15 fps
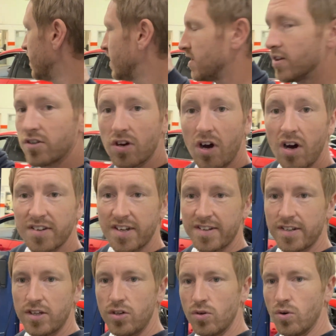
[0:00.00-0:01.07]
The cars are
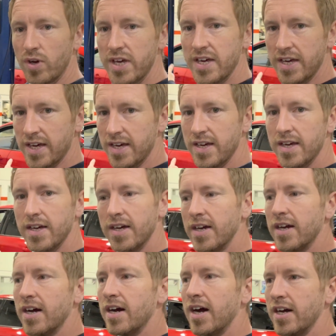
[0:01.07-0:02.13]
secure here,
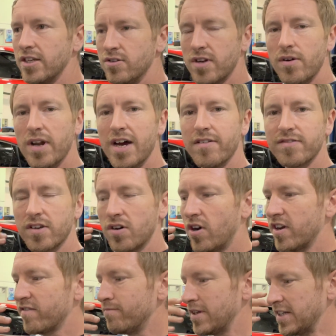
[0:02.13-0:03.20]
and you don't have to
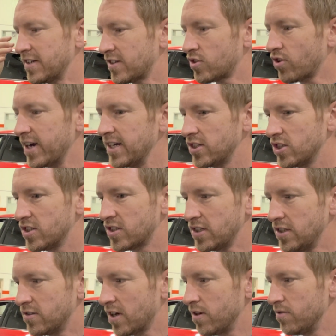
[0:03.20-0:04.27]
kind of meet strangers that
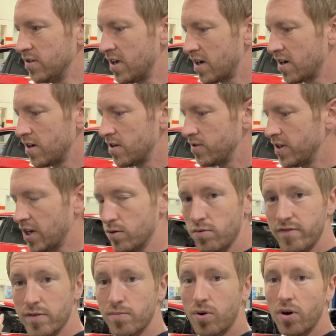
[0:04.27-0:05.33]
you don't know, you know, with
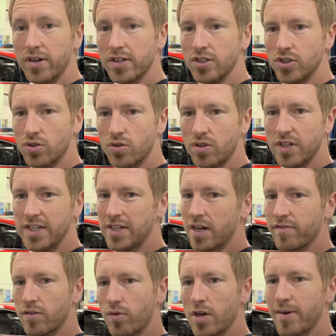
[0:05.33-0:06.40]
your pride and joy. You don't
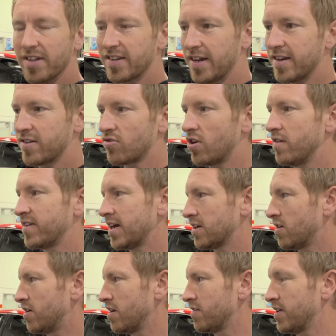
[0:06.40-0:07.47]
have to worry about test drives, that
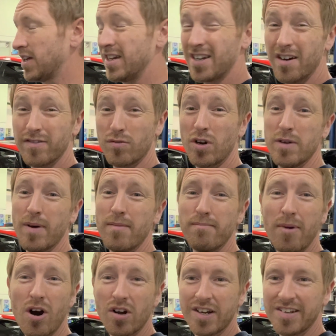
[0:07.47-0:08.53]
kind of thing. You don't have to worry about
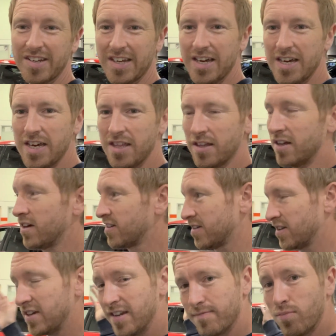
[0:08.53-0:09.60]
marketing it either. So
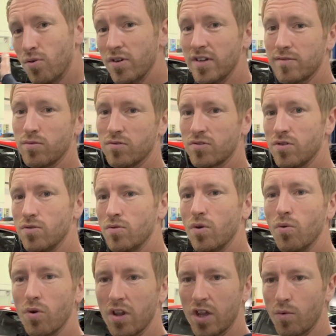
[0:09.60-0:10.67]
these boys will do
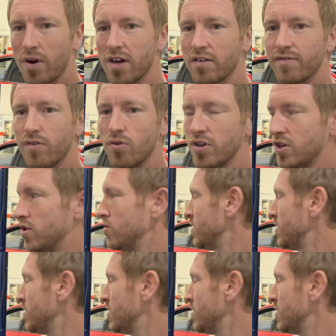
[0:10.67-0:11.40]
all of the work for you.